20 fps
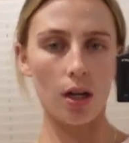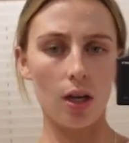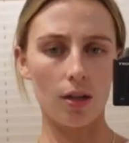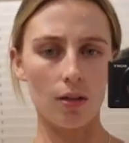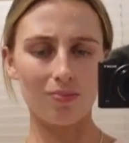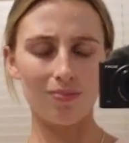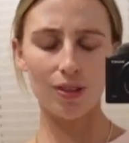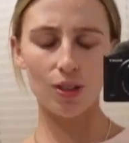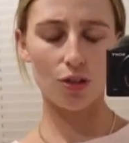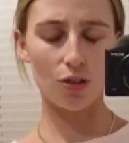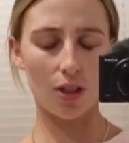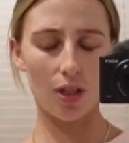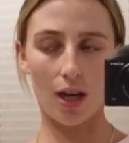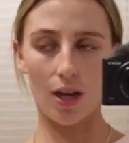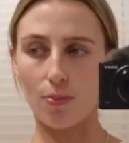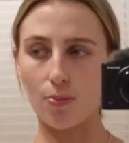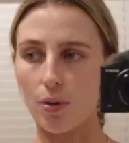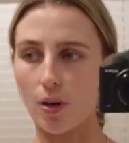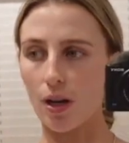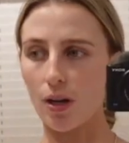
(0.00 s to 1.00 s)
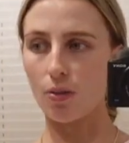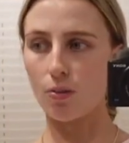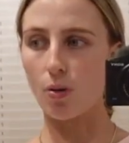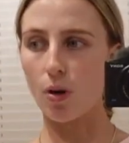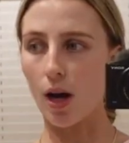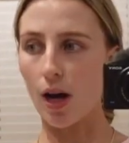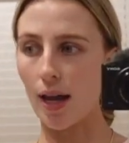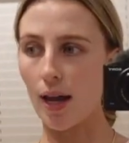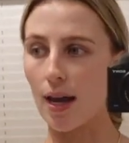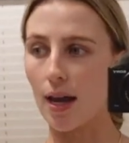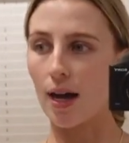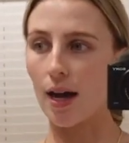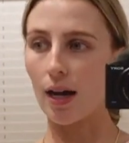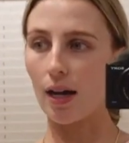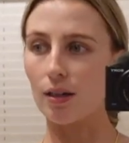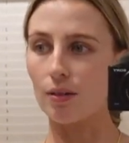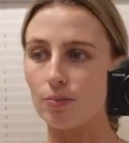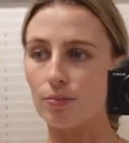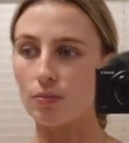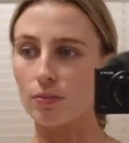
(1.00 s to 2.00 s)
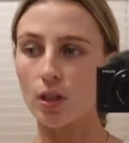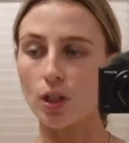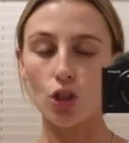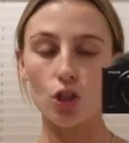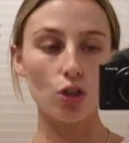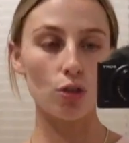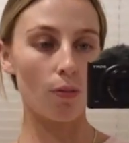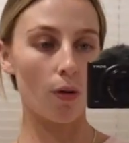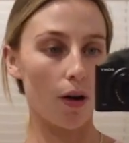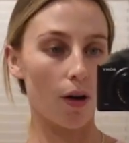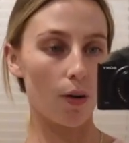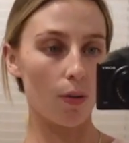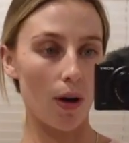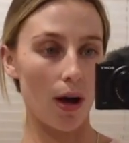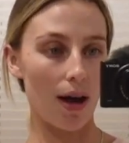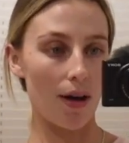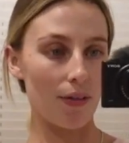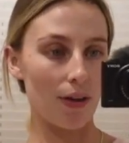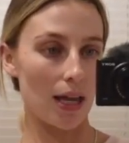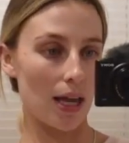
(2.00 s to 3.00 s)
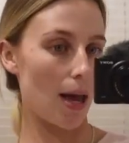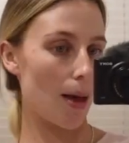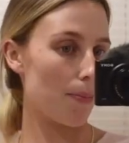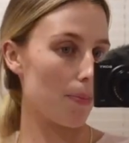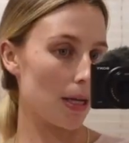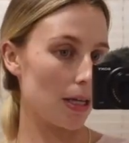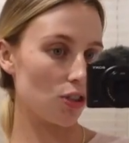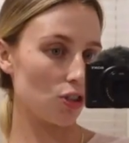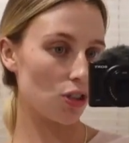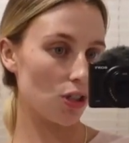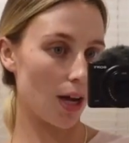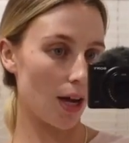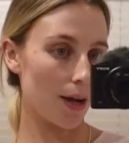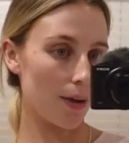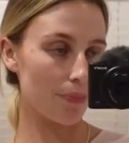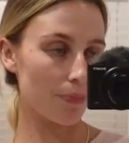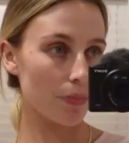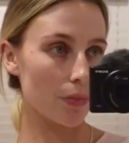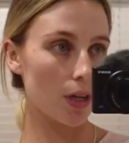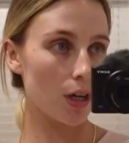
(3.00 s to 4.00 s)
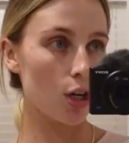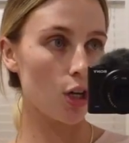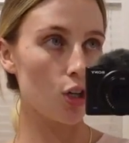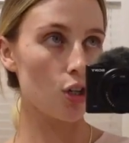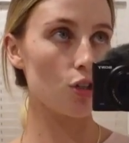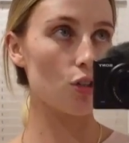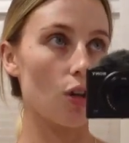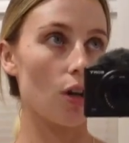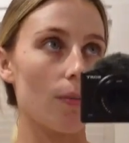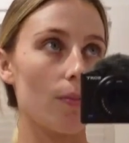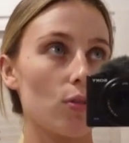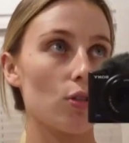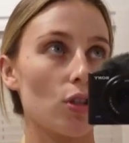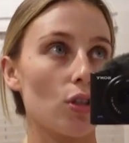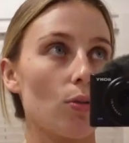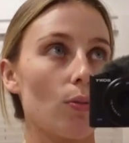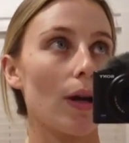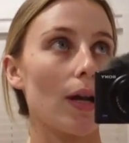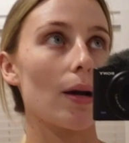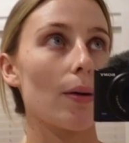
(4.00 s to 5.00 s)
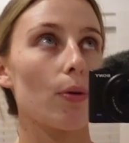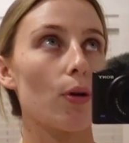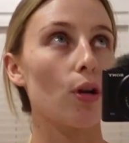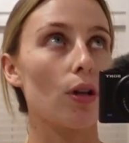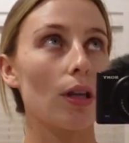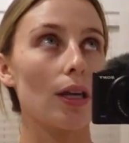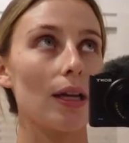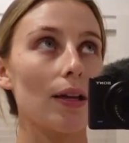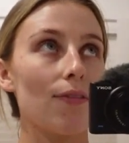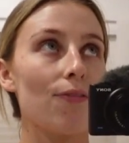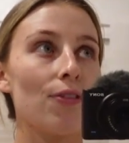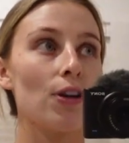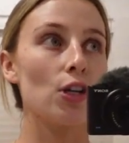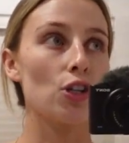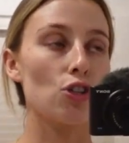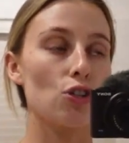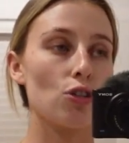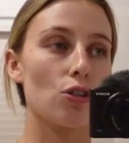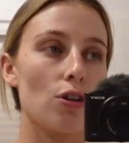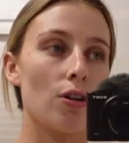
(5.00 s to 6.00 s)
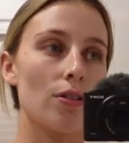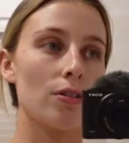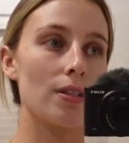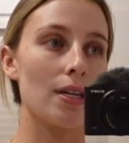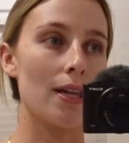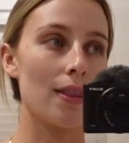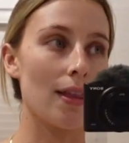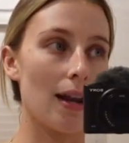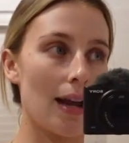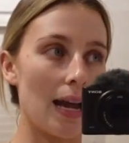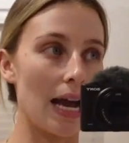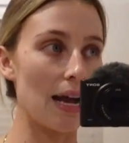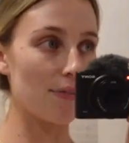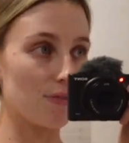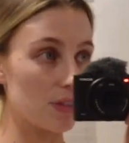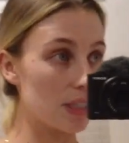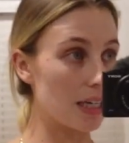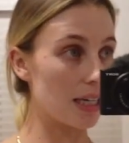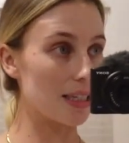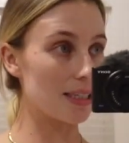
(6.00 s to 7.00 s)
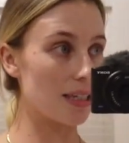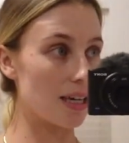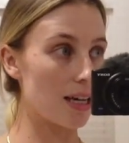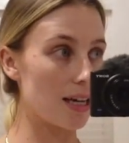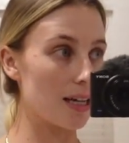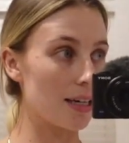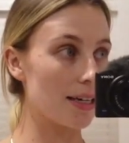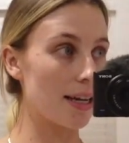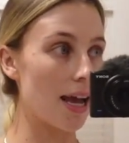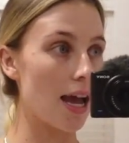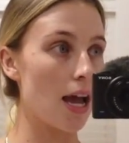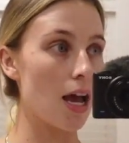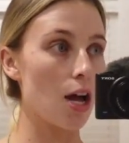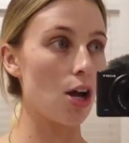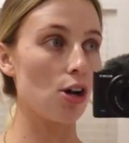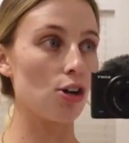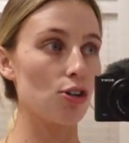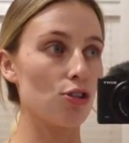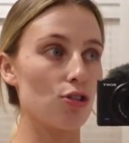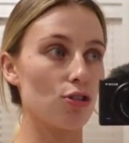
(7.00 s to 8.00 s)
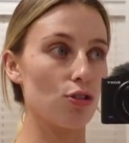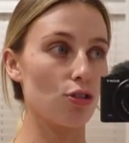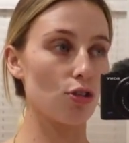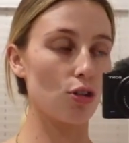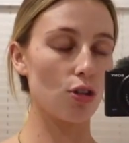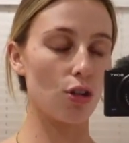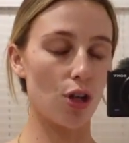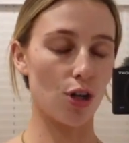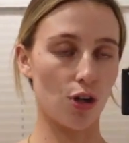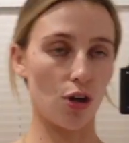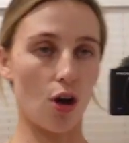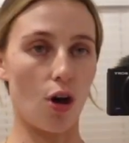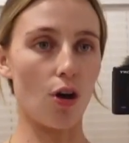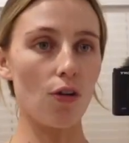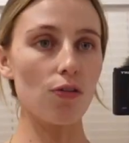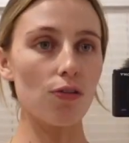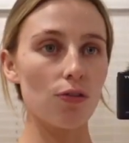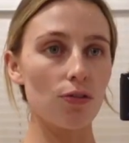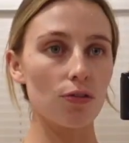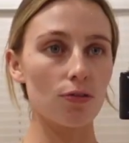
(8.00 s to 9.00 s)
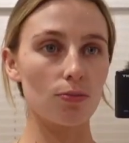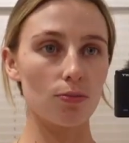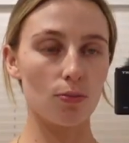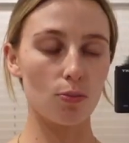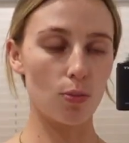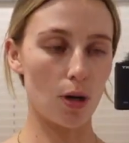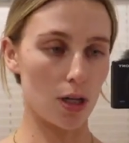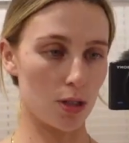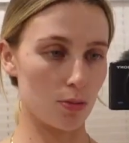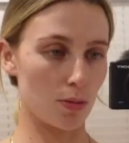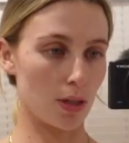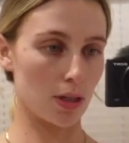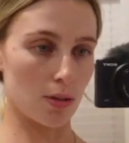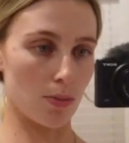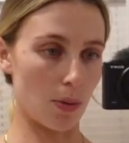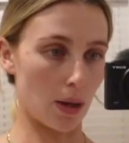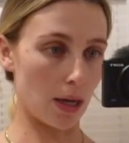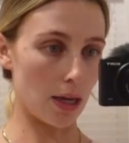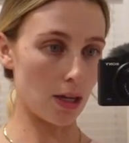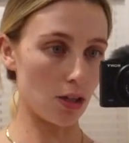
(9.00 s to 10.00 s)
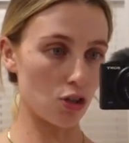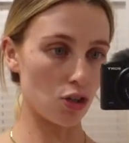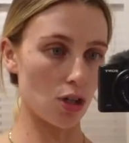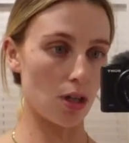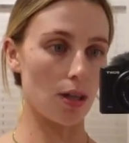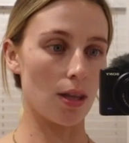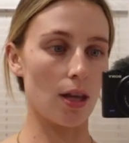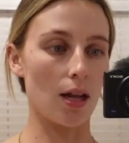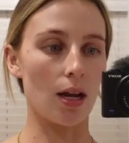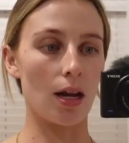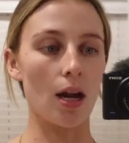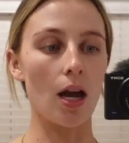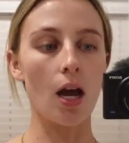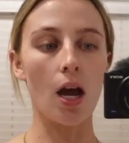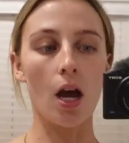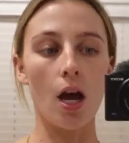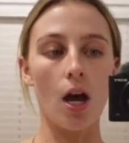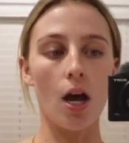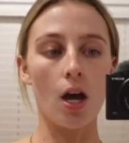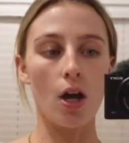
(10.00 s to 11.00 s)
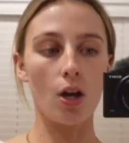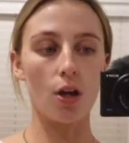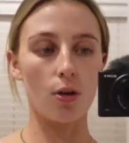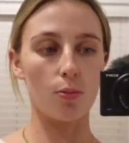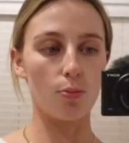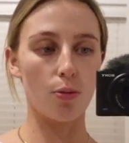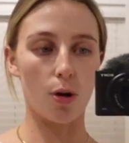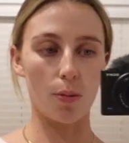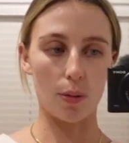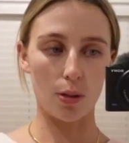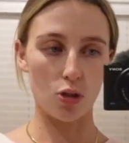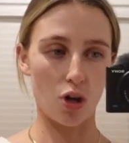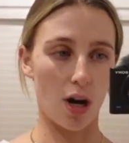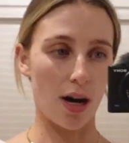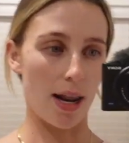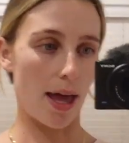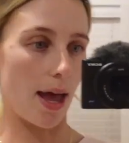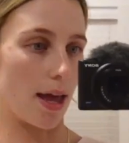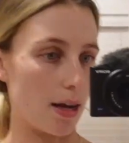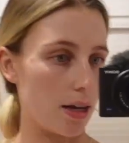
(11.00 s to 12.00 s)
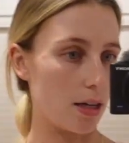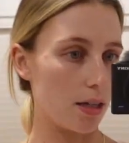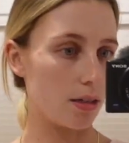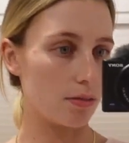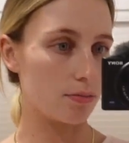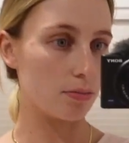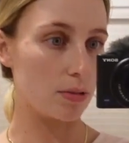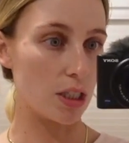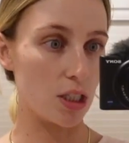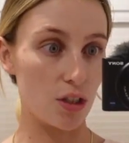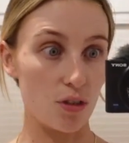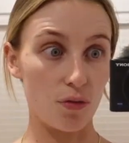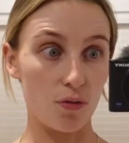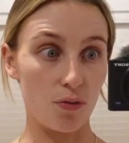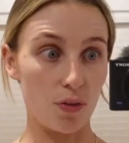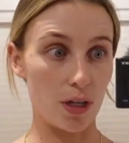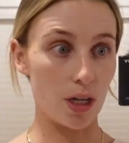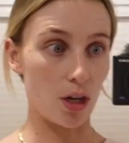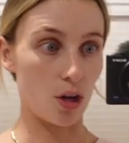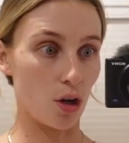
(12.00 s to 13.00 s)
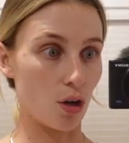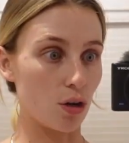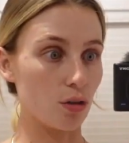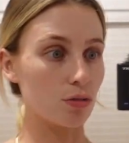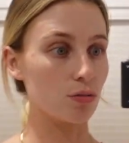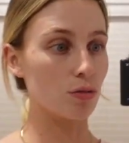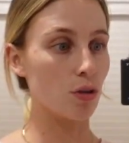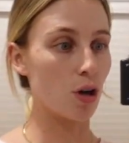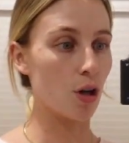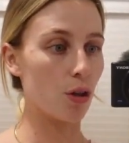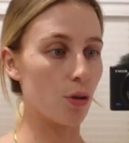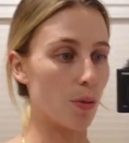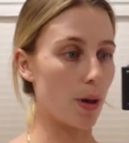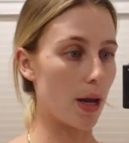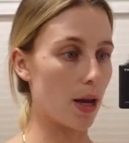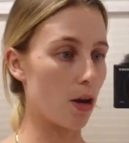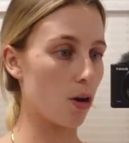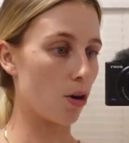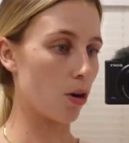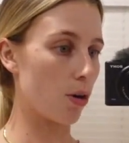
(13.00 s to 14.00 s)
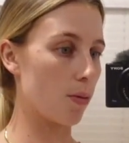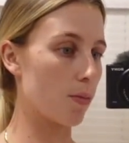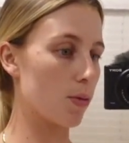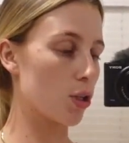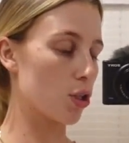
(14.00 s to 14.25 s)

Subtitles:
I'm literally out of breath. Why? Tomorrow we're having a beach day. So I'm just gonna wake up early, finish the content that I have to get done, clock off whilst we're at the beach, and then probably try and edit this video on the way home.